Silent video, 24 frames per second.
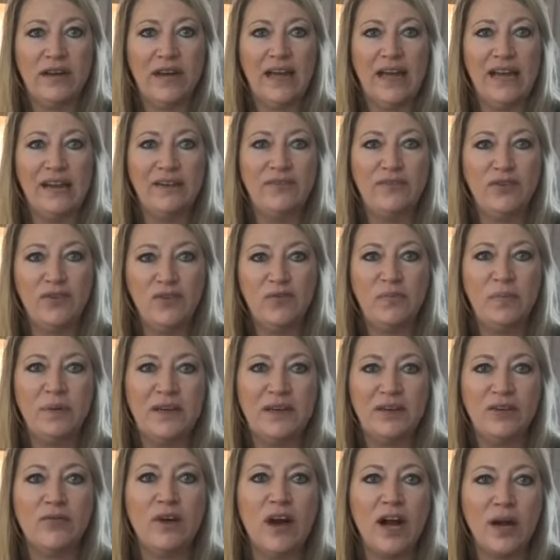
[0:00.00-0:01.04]
And if you've
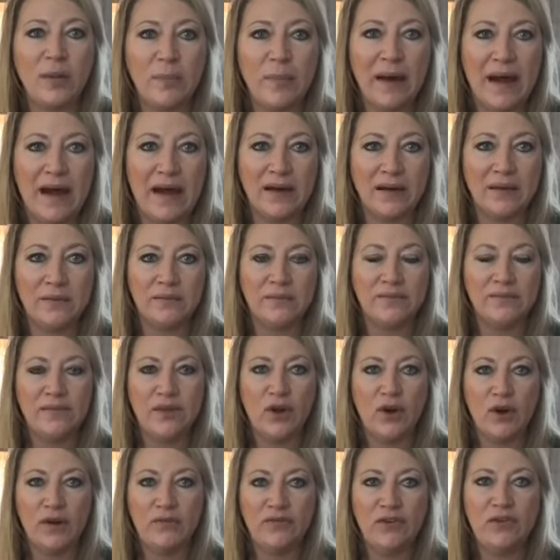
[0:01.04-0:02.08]
been at rock bottom,
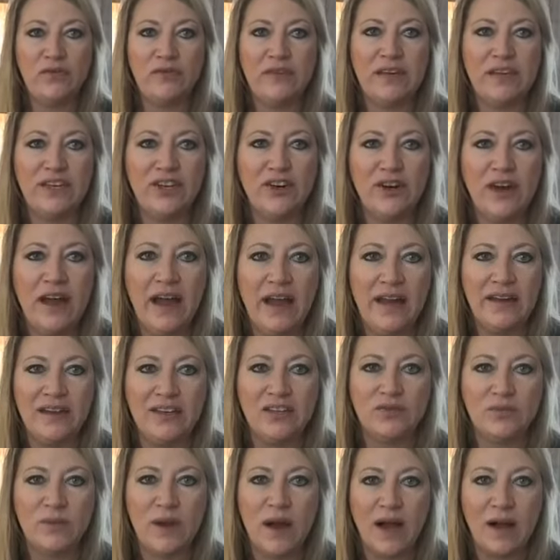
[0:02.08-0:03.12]
or if you think you're
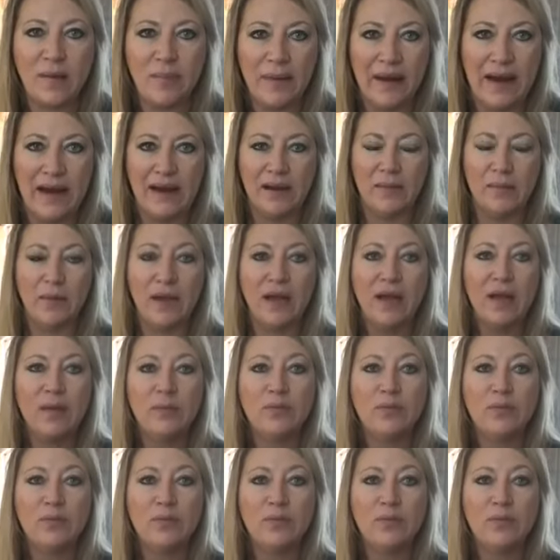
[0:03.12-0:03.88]
headed to rock bottom,